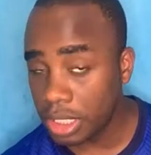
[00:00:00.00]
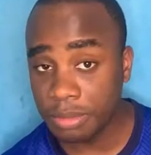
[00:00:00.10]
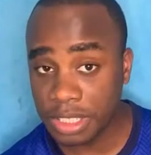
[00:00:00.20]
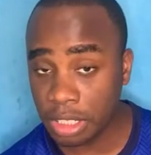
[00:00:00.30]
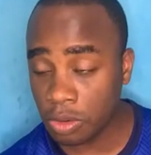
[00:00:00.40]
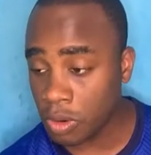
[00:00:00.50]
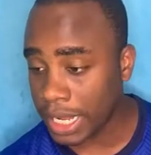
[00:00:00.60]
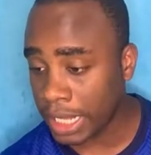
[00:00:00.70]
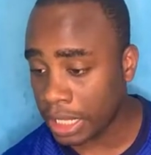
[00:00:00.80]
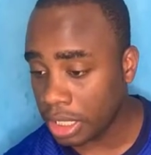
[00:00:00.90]
Let me tell you
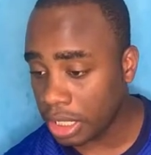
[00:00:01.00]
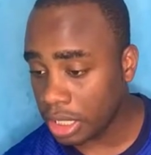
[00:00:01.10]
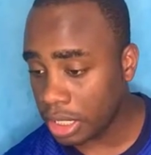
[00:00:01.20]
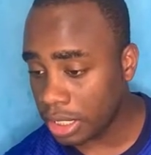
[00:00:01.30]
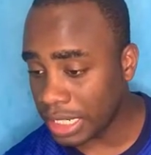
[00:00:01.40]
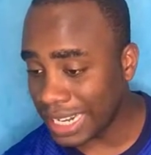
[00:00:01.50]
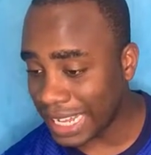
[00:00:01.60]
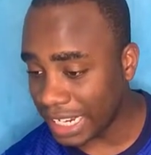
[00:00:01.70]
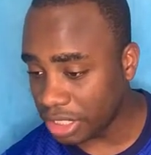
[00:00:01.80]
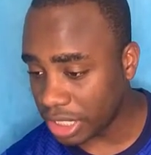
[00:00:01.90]
why. The
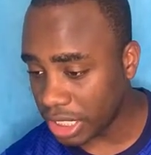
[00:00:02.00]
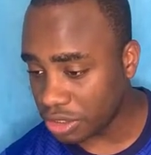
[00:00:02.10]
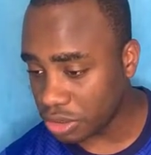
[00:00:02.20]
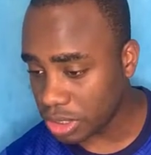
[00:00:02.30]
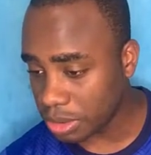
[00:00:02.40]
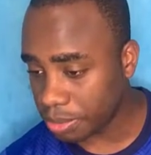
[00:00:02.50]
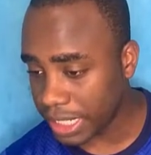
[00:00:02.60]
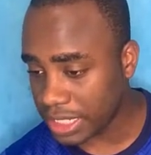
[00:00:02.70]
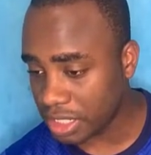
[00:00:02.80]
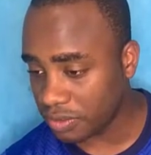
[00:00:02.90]
line graph shows the
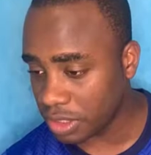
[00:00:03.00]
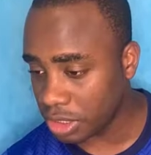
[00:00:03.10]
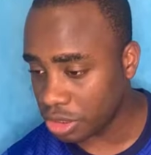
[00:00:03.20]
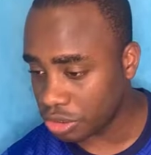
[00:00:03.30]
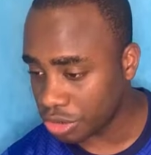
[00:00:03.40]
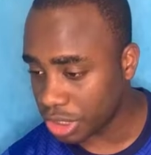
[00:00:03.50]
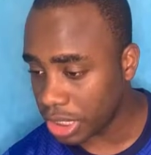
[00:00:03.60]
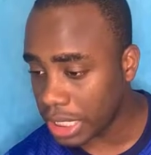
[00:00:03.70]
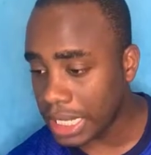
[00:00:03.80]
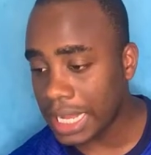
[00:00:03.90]
price of each drink.